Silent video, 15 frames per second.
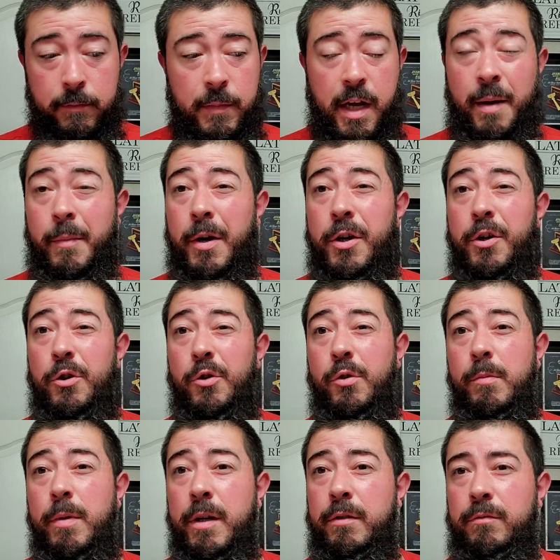I'm a
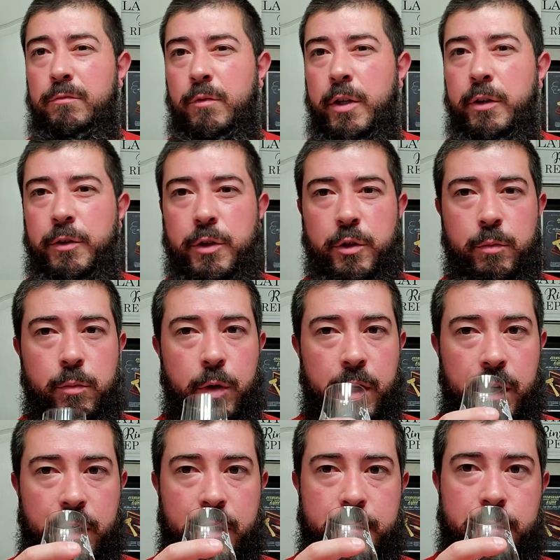noob, real noob when
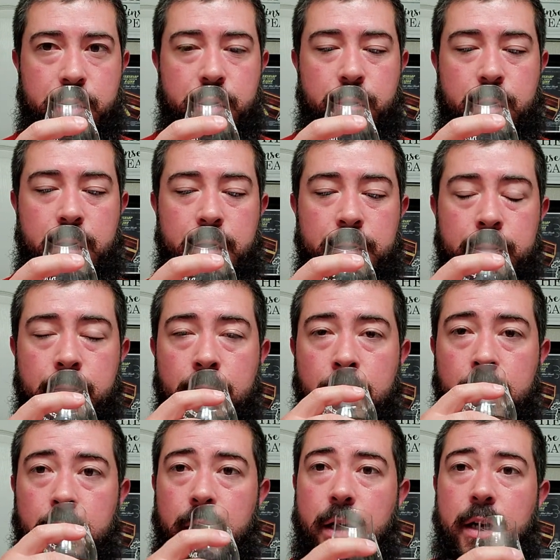it comes to uh,
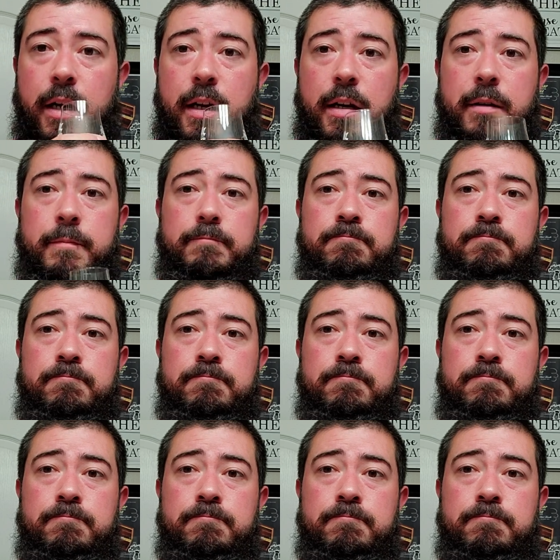uh,